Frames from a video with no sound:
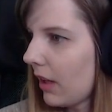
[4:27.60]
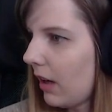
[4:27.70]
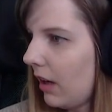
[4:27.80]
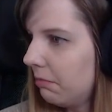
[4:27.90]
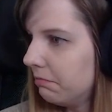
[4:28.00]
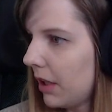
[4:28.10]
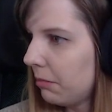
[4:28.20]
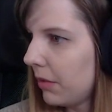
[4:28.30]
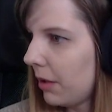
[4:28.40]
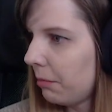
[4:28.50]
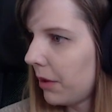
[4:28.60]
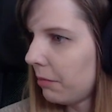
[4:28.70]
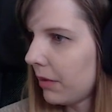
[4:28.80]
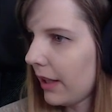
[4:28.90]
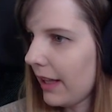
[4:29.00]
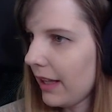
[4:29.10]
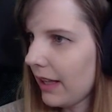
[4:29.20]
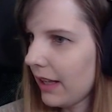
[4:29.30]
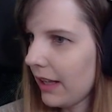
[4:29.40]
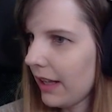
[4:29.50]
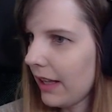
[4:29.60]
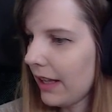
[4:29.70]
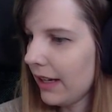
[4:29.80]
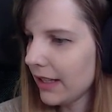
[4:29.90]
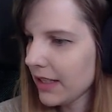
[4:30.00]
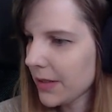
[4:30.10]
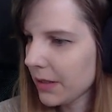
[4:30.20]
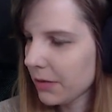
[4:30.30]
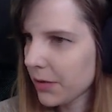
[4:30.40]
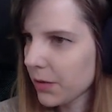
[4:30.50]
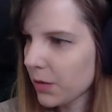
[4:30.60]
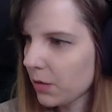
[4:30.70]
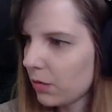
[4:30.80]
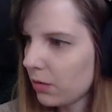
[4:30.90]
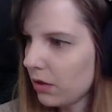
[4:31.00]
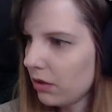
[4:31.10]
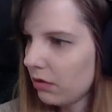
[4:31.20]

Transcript: Um, um, um, um. Alex goes to school.